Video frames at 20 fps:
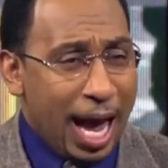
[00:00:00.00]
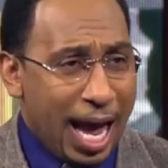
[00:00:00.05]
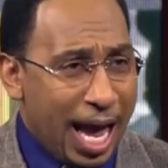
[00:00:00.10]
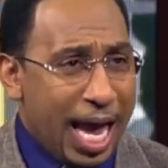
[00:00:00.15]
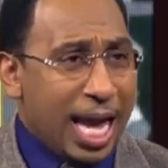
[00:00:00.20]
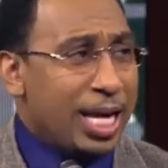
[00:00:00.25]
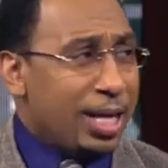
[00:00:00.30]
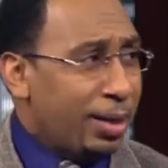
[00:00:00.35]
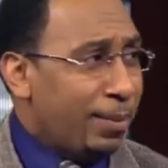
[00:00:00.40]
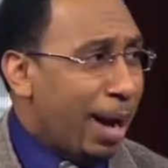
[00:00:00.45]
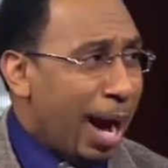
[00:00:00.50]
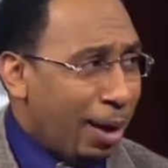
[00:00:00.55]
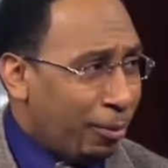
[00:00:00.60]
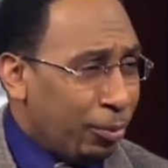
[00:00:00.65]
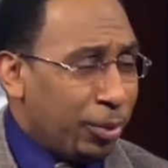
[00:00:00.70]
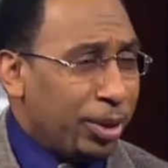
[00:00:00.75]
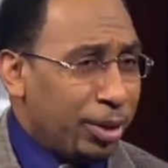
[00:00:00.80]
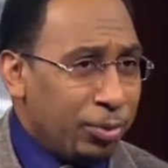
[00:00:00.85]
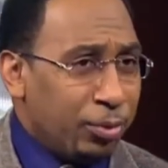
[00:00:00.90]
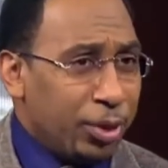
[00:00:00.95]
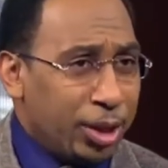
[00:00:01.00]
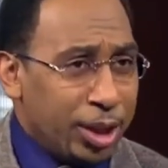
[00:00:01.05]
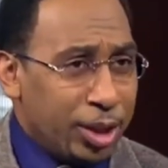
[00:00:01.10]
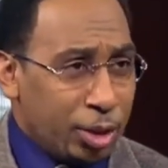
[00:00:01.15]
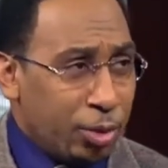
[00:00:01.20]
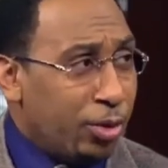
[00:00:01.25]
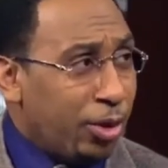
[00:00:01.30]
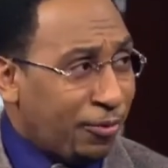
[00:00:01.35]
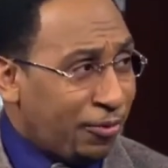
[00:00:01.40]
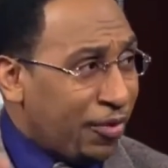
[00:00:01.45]
I hate them. I really, really
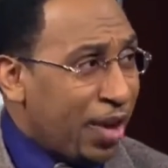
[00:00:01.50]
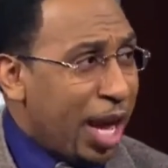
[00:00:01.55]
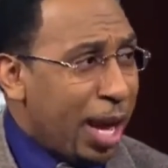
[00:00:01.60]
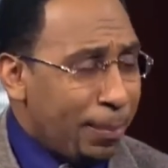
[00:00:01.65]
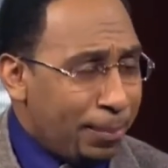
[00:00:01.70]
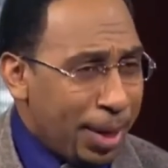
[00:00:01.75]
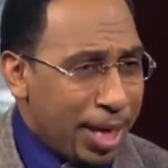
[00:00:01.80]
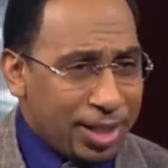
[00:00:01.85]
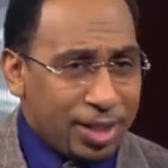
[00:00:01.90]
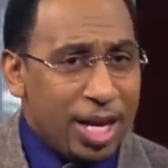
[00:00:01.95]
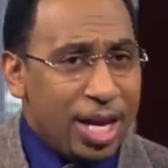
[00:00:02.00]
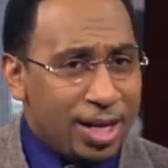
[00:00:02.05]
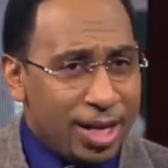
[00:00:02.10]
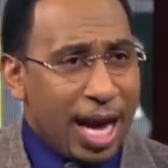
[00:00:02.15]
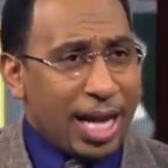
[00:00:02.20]
do. The fan base,